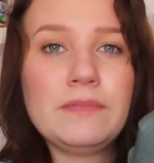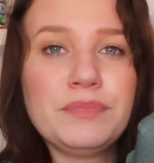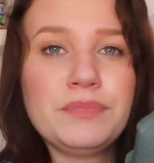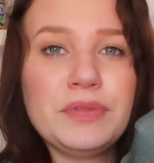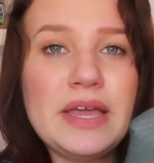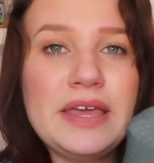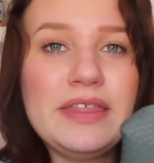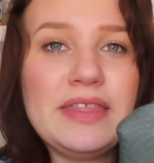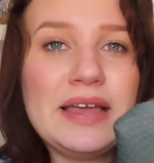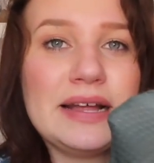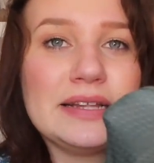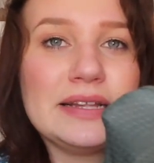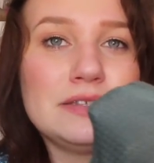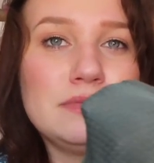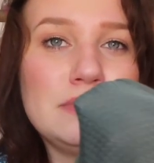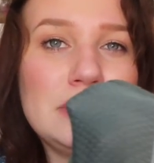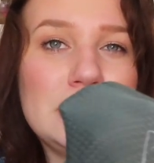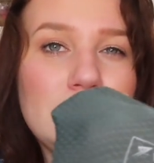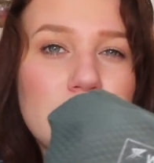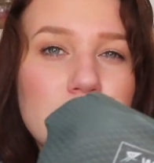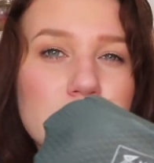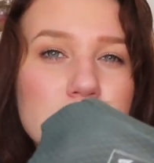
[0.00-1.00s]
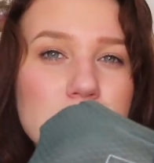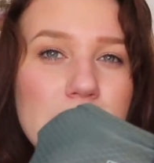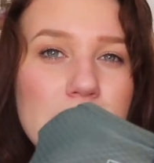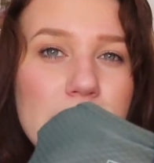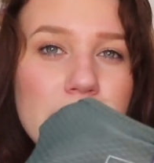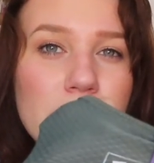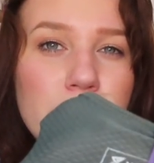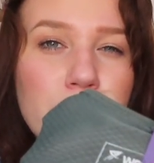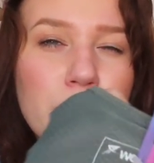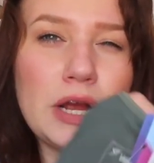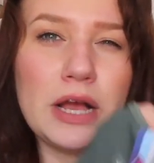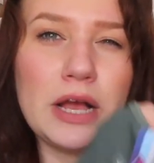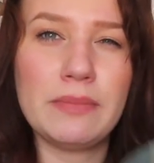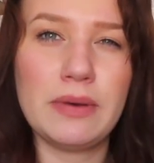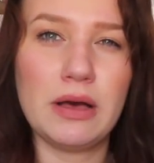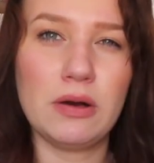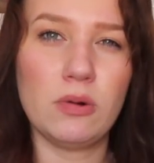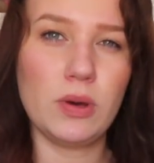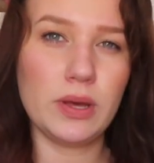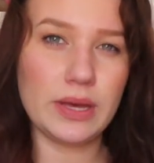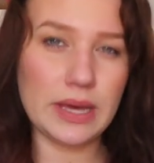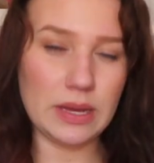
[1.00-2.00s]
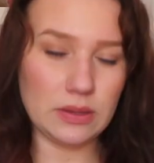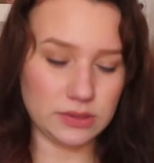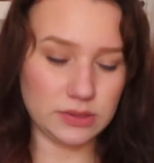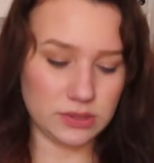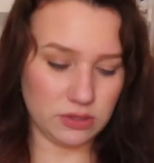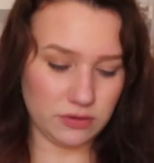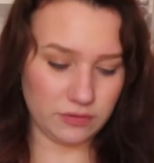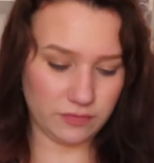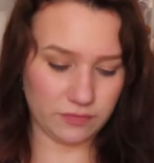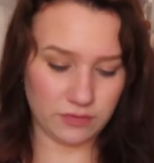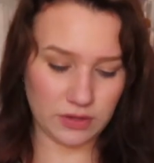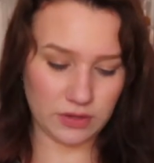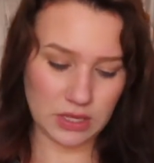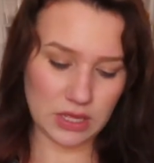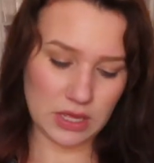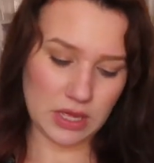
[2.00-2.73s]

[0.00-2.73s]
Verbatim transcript: like that to me, looks like Primark workout stuff.